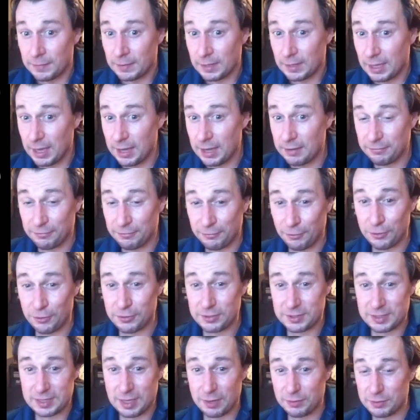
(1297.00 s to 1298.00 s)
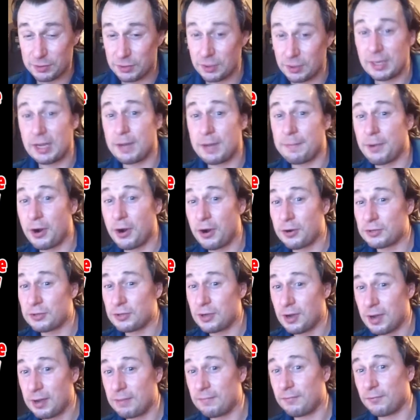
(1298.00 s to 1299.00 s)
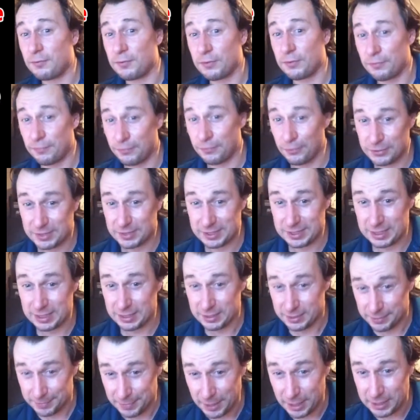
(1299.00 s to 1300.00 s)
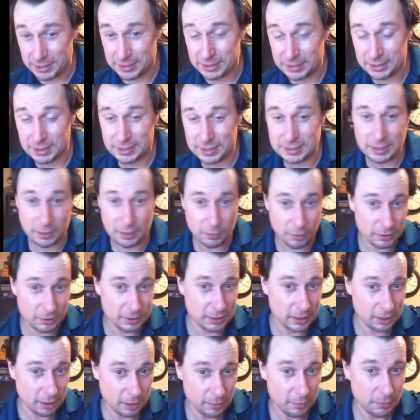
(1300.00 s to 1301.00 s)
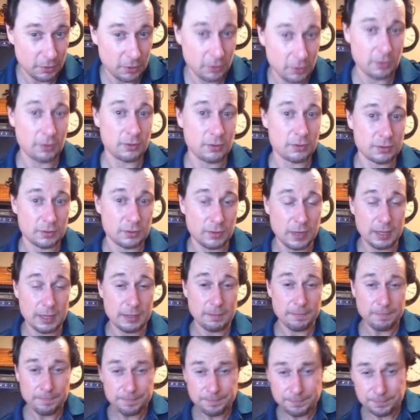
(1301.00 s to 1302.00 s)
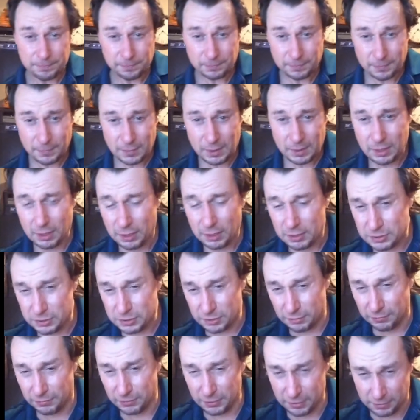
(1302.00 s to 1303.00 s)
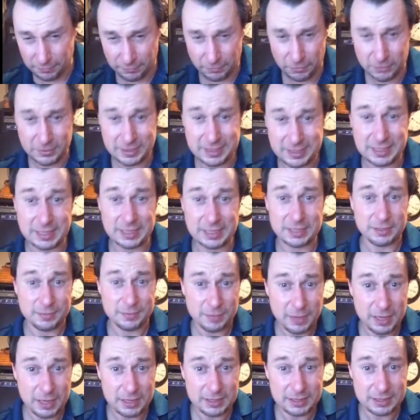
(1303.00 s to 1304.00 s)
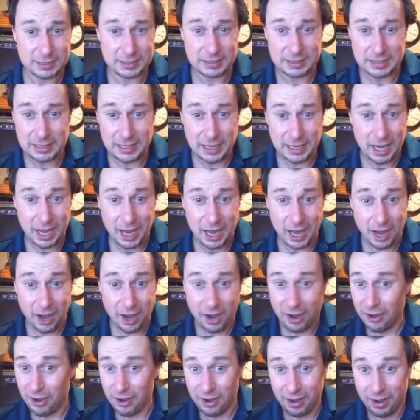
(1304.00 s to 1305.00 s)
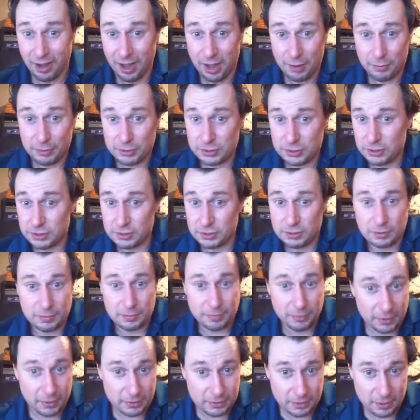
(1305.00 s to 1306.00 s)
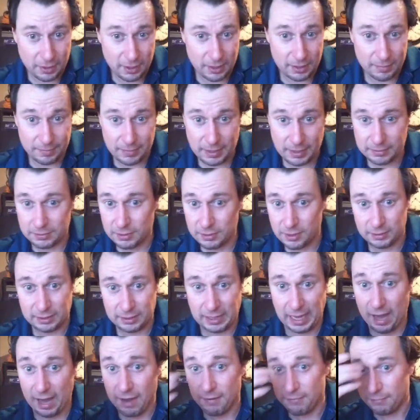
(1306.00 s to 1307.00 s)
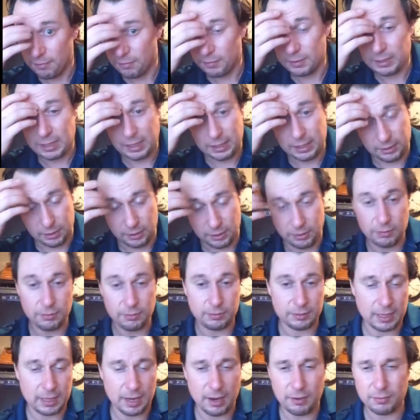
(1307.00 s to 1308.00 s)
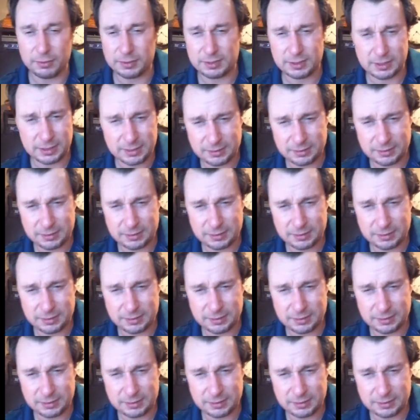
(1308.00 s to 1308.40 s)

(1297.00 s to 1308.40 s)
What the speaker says: At first, I was doing it part-time for the first 6 months, because I worked in computers, right? So for the first 6 months, I would just do it part-time. I'd talk to everyone I knew. That was a